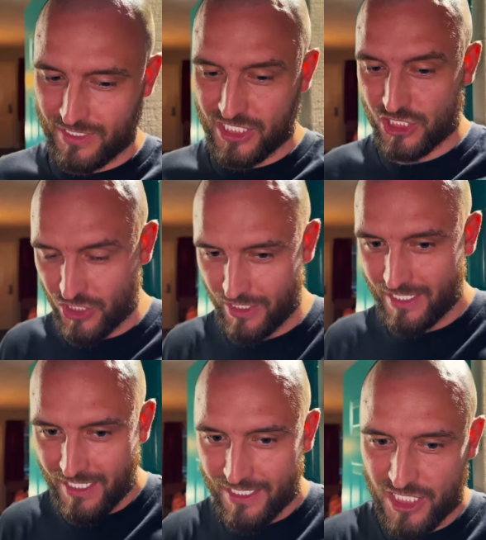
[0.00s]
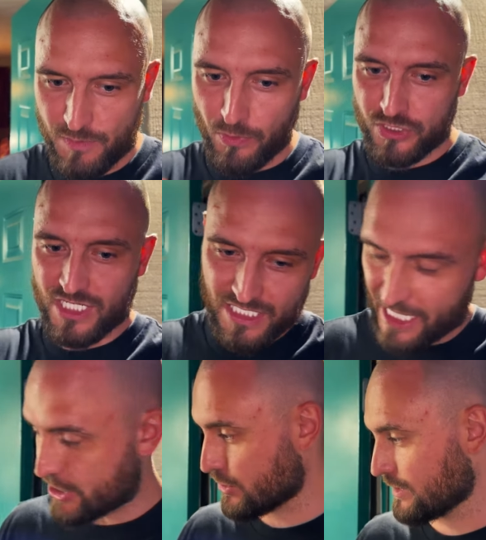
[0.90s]
this is good. This puts us
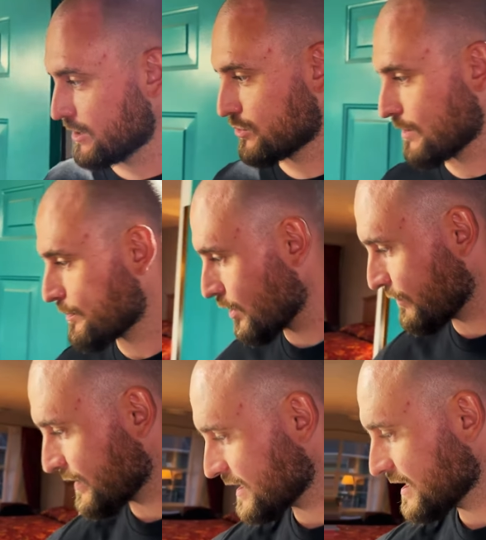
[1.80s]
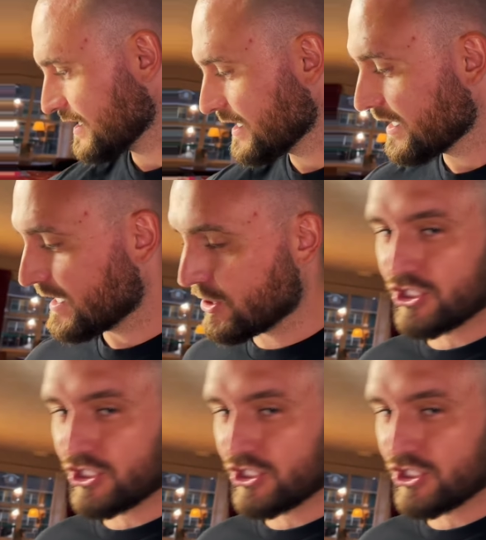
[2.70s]
actually into a profit in